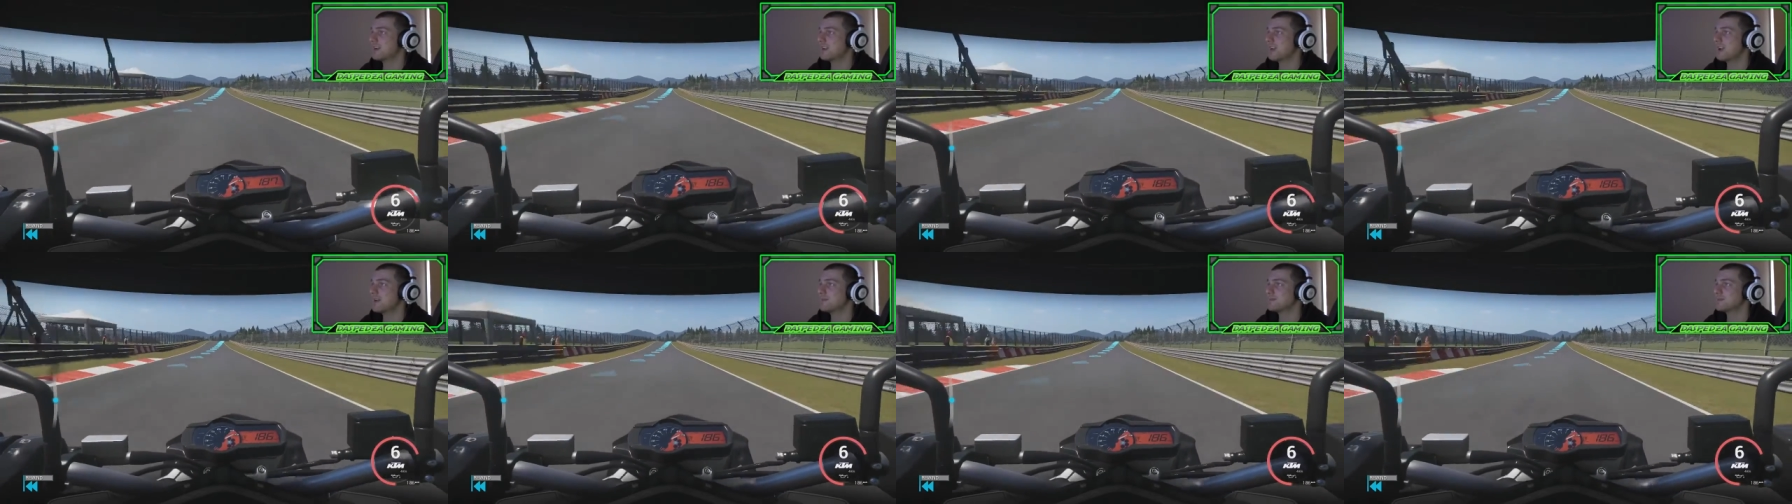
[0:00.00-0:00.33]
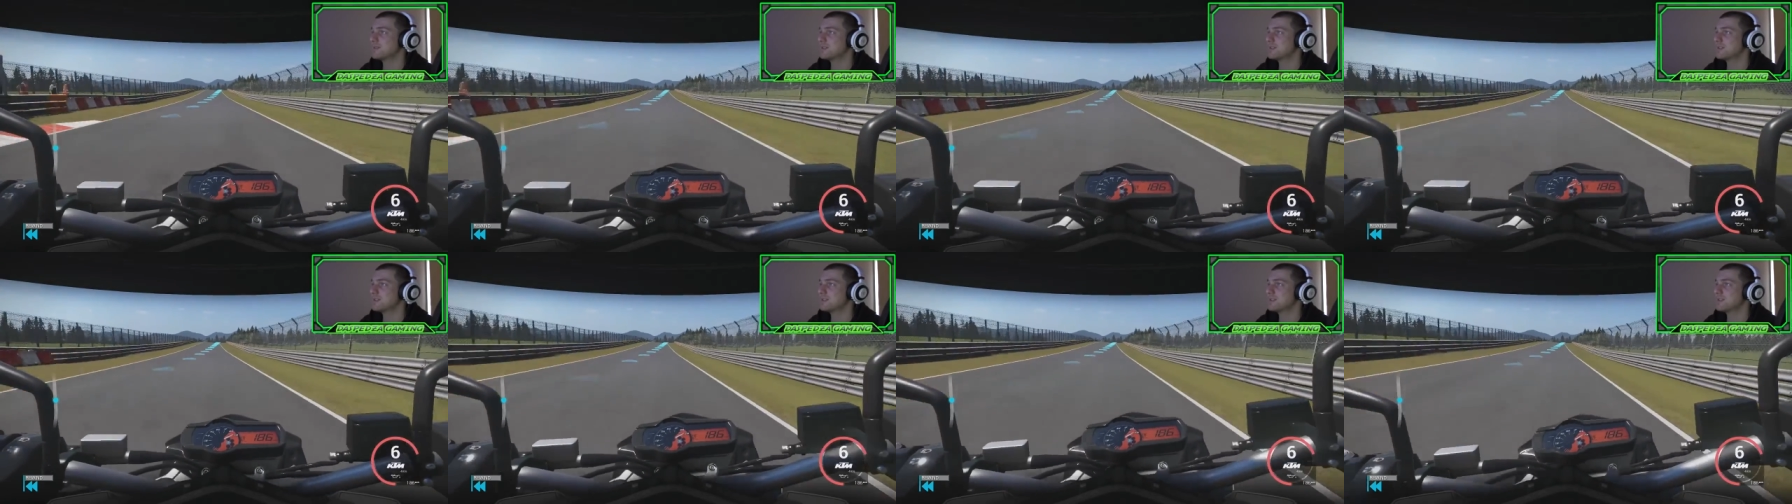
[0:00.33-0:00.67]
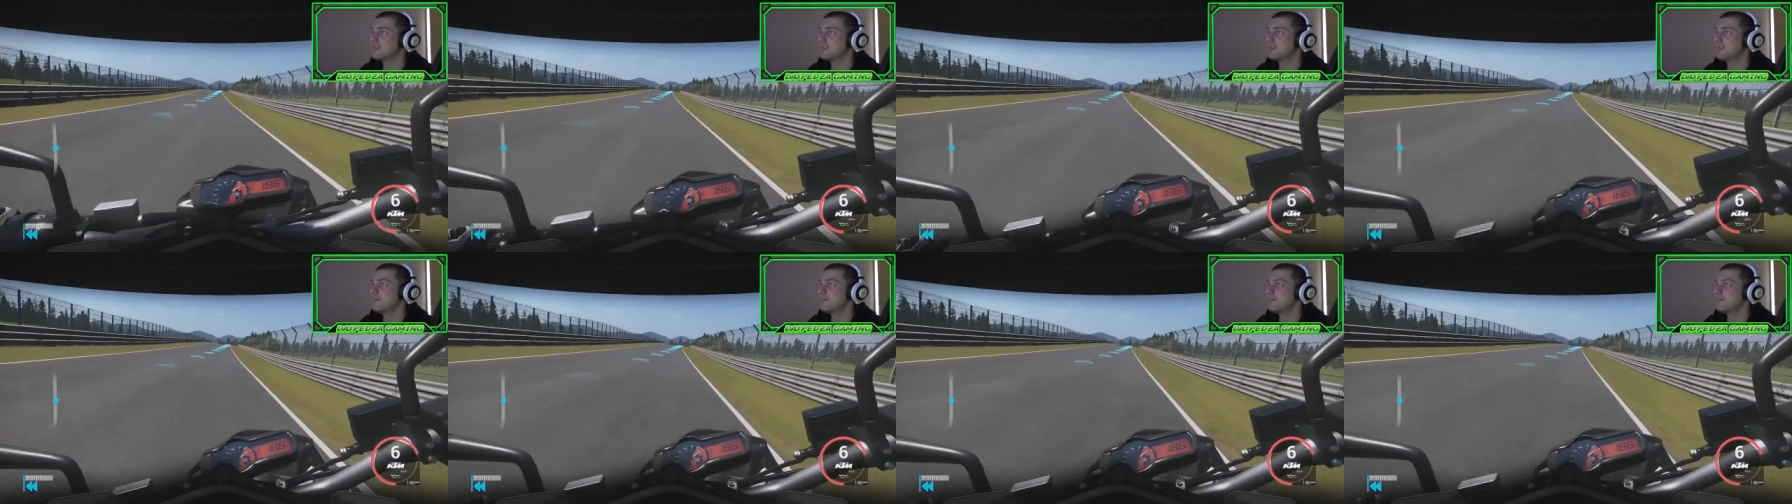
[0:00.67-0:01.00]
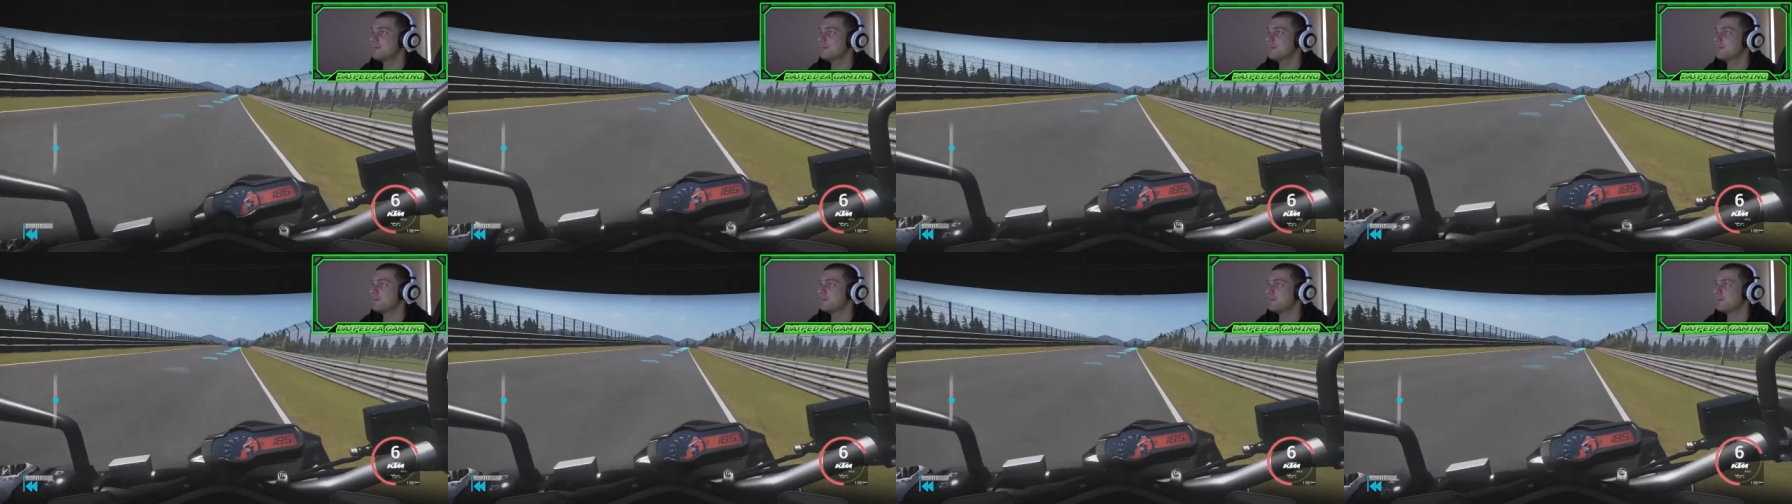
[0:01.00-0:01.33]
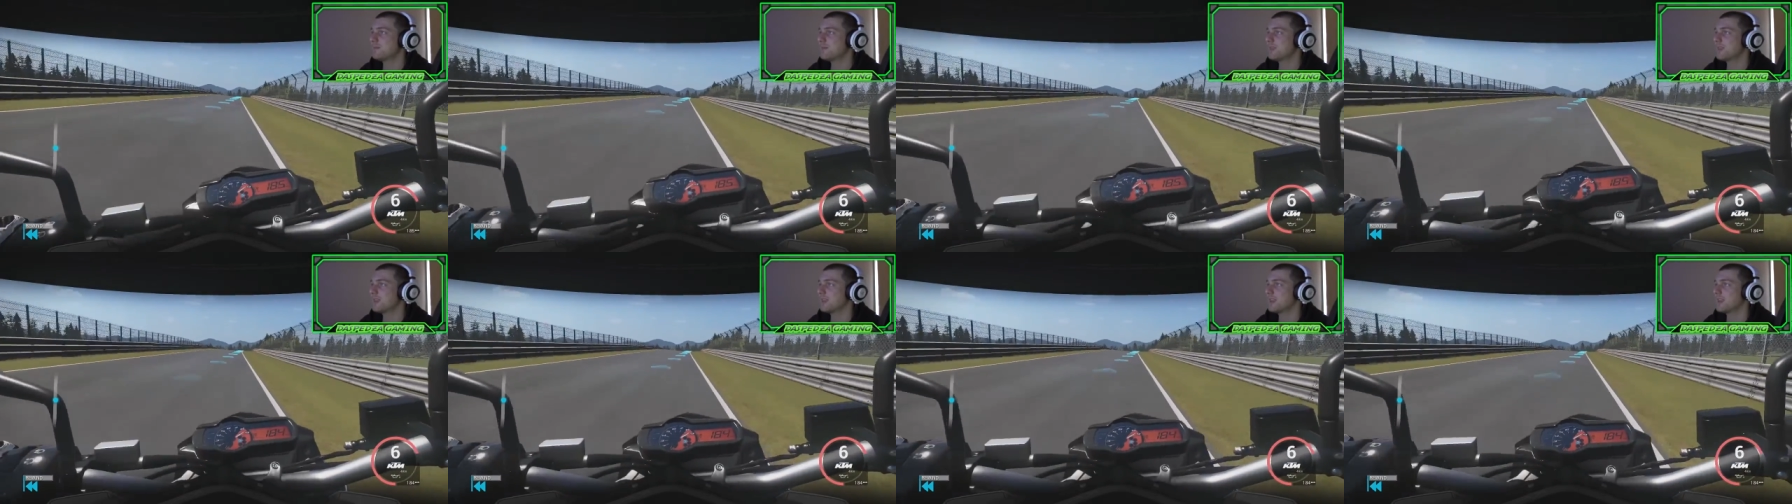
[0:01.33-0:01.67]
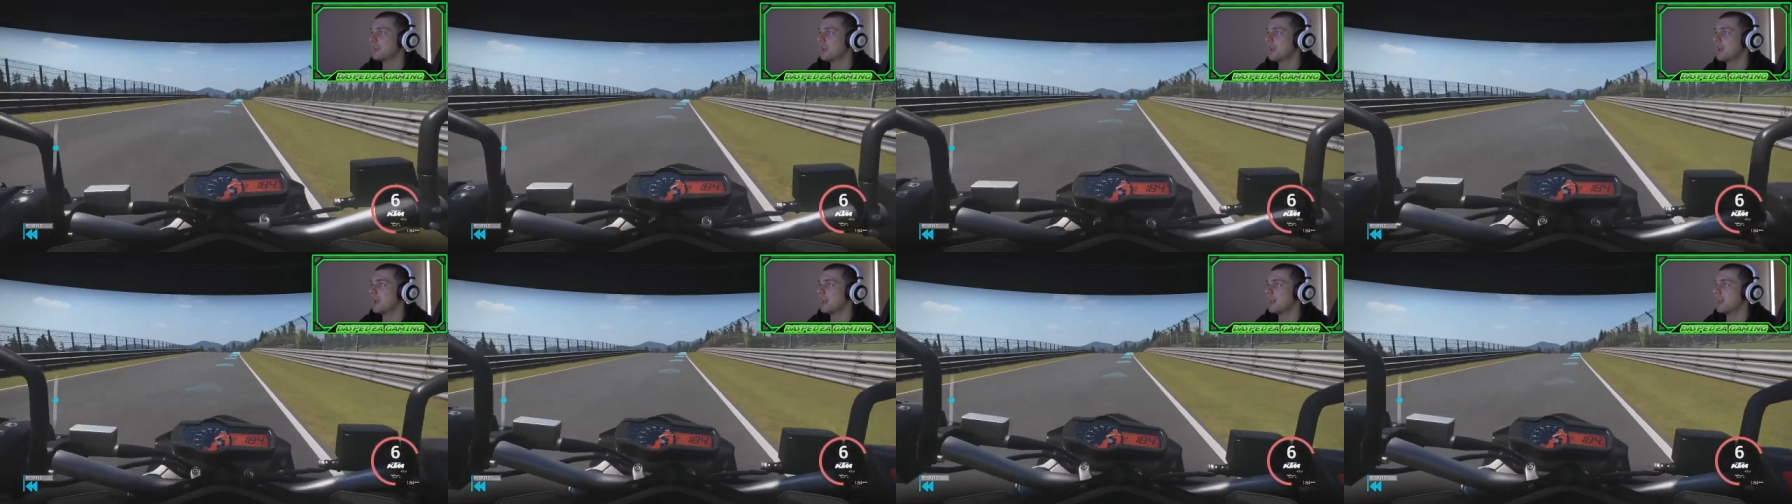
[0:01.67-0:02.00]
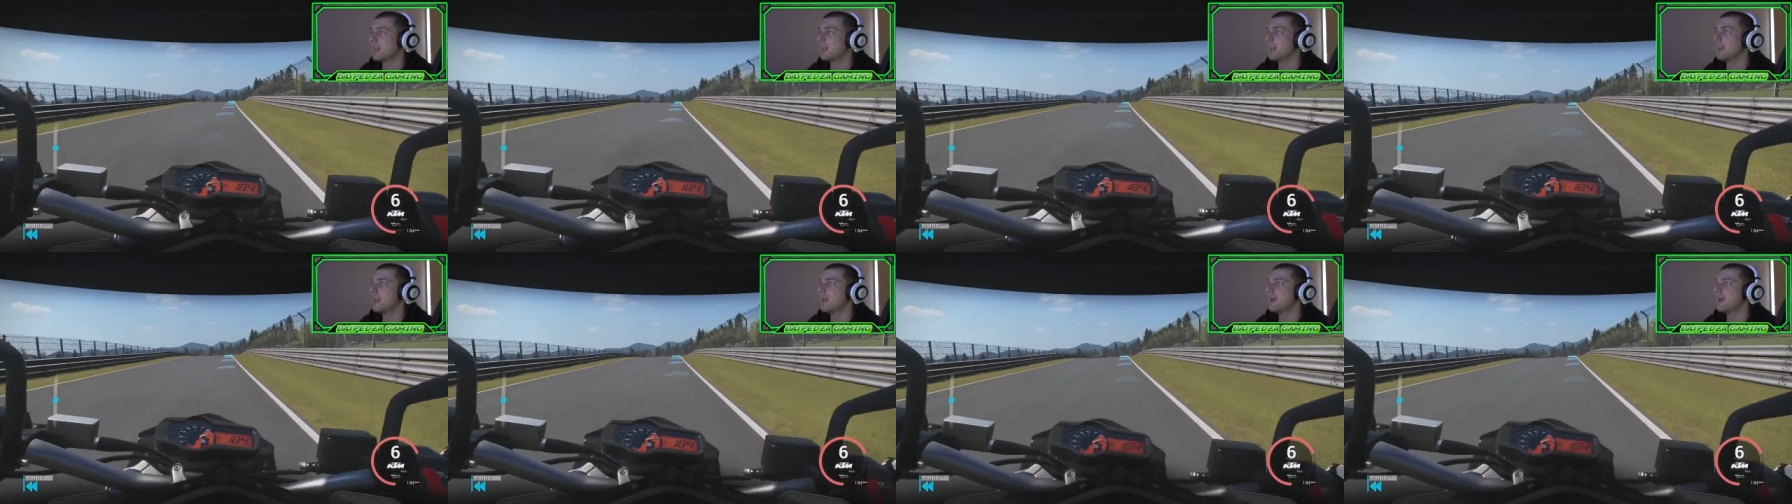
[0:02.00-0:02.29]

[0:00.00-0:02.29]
games all the time.